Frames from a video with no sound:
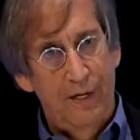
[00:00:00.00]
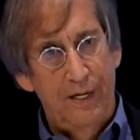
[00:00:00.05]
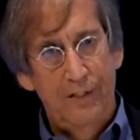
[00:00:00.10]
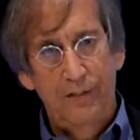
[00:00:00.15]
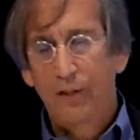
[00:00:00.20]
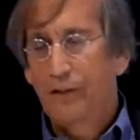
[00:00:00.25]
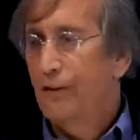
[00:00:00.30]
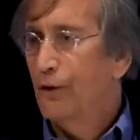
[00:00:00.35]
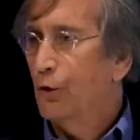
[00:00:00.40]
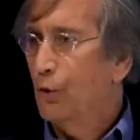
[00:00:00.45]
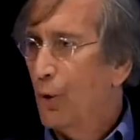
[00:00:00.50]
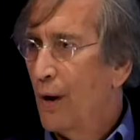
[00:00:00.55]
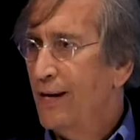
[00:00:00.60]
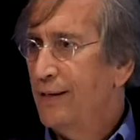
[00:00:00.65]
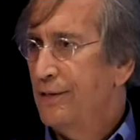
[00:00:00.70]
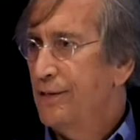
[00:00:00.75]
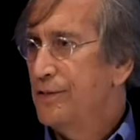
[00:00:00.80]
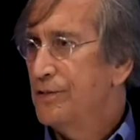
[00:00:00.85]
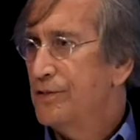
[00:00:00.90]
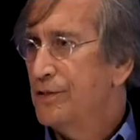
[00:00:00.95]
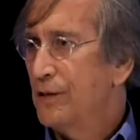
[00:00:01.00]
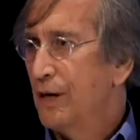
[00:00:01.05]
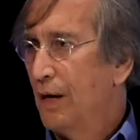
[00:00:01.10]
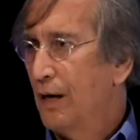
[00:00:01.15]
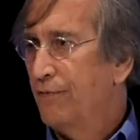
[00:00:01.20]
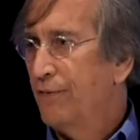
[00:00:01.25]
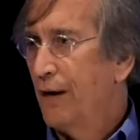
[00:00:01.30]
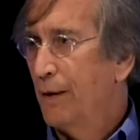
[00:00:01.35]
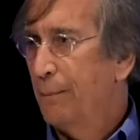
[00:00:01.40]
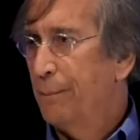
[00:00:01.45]
is in the greatness
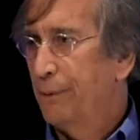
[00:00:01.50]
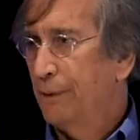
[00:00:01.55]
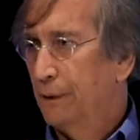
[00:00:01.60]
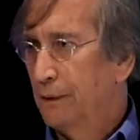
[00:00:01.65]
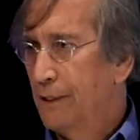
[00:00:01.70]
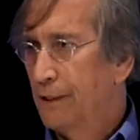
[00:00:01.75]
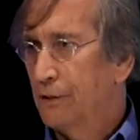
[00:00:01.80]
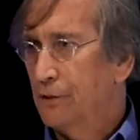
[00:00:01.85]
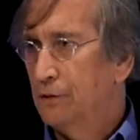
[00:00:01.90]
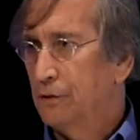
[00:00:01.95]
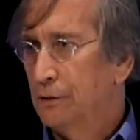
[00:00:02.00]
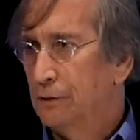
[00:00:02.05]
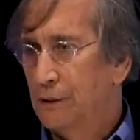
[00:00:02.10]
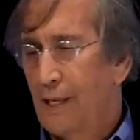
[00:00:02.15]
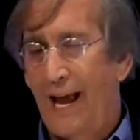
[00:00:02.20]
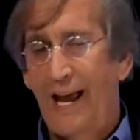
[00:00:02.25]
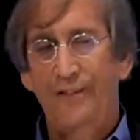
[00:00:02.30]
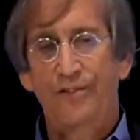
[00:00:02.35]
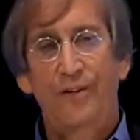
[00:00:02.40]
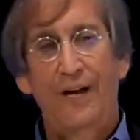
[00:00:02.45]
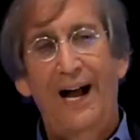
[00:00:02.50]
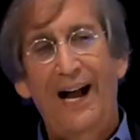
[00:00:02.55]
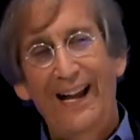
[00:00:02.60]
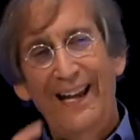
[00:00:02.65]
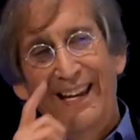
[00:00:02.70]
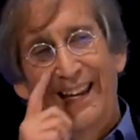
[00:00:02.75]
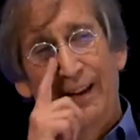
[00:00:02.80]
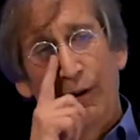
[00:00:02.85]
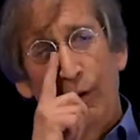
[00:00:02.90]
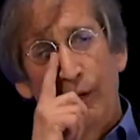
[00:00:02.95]
of our political class.
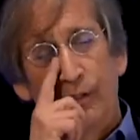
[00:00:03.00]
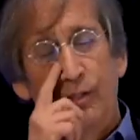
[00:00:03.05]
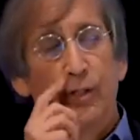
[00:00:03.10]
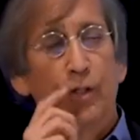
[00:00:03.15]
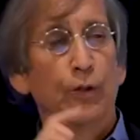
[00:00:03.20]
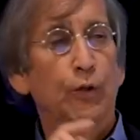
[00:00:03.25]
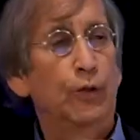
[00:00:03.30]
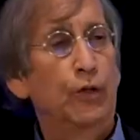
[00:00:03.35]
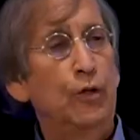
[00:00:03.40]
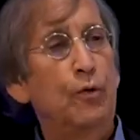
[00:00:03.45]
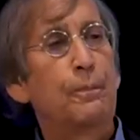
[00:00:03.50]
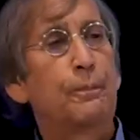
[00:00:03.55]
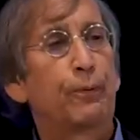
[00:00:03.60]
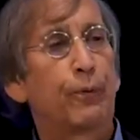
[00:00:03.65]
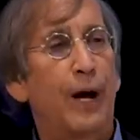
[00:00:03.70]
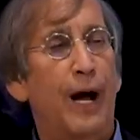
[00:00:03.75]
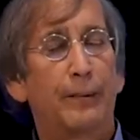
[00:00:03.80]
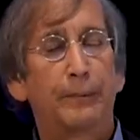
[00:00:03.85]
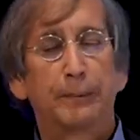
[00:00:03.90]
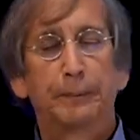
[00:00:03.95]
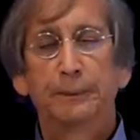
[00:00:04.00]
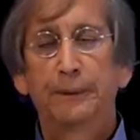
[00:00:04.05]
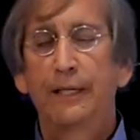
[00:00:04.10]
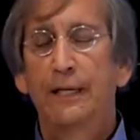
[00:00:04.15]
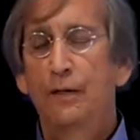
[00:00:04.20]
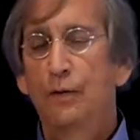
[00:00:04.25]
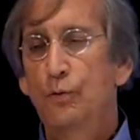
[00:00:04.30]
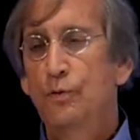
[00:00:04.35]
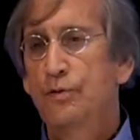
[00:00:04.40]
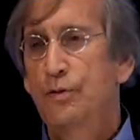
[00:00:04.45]
I guarantee you, you
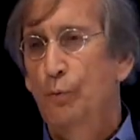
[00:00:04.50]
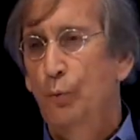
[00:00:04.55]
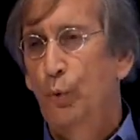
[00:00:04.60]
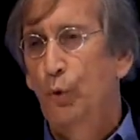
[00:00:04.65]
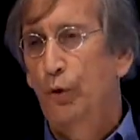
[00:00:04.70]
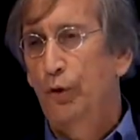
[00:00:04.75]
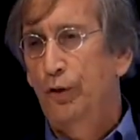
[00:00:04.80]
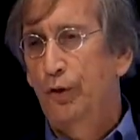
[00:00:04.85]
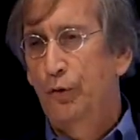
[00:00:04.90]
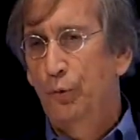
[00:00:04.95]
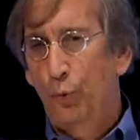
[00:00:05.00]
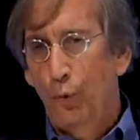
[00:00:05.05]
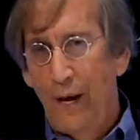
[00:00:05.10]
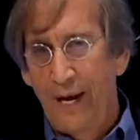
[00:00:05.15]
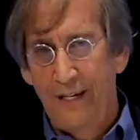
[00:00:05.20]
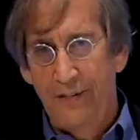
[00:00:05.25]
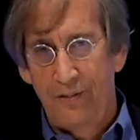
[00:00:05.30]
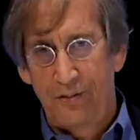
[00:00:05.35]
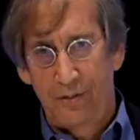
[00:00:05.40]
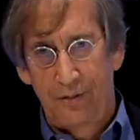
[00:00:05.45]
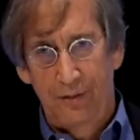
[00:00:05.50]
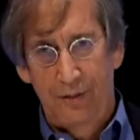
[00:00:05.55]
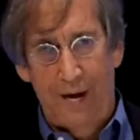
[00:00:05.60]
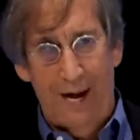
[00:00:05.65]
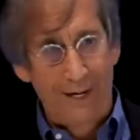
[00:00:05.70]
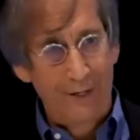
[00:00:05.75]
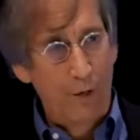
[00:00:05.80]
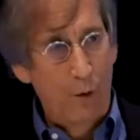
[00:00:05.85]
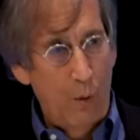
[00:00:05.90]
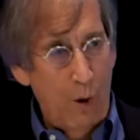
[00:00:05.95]
probably use the word great,
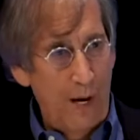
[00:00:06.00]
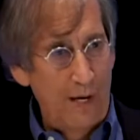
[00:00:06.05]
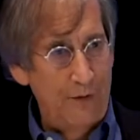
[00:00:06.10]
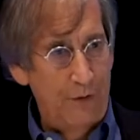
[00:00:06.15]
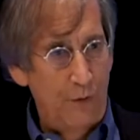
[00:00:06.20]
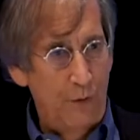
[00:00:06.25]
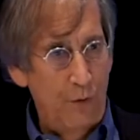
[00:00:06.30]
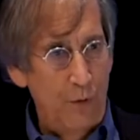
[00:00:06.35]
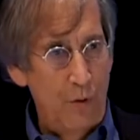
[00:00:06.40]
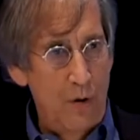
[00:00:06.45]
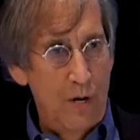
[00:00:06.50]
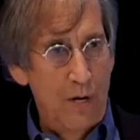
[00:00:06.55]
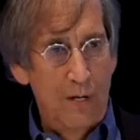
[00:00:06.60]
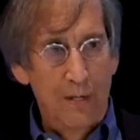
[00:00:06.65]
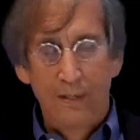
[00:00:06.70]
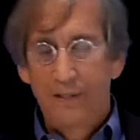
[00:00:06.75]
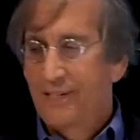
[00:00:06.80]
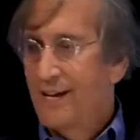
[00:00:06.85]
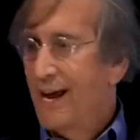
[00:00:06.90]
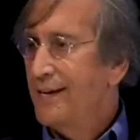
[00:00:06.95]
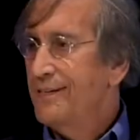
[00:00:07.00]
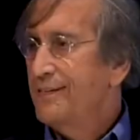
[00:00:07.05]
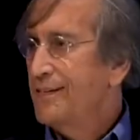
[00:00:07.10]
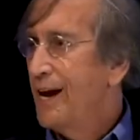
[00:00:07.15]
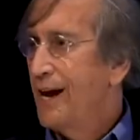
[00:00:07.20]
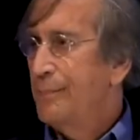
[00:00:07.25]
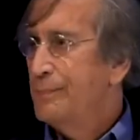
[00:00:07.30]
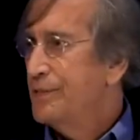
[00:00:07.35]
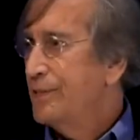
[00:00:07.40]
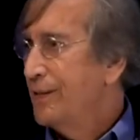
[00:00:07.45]
I know I do, 10
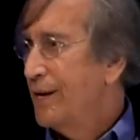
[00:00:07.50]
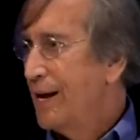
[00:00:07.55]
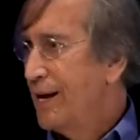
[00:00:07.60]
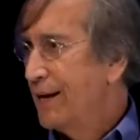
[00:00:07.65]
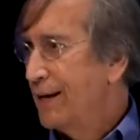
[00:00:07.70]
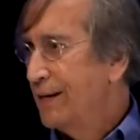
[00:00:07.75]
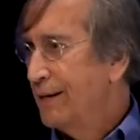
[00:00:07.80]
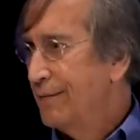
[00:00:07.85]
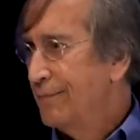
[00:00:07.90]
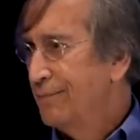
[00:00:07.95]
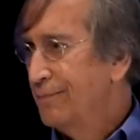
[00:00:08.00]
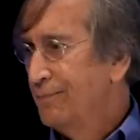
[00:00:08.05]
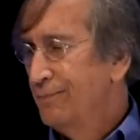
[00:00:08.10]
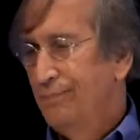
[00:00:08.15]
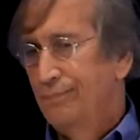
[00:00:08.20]
times a day.